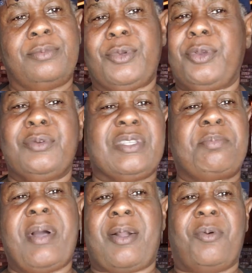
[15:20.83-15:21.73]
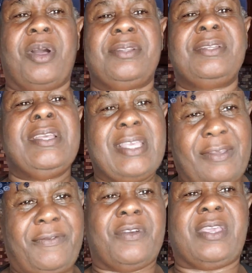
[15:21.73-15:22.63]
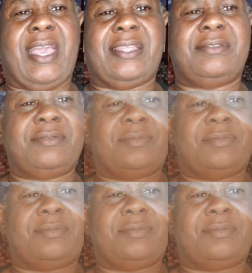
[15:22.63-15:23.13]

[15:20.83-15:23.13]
Don't use the pack one if you can.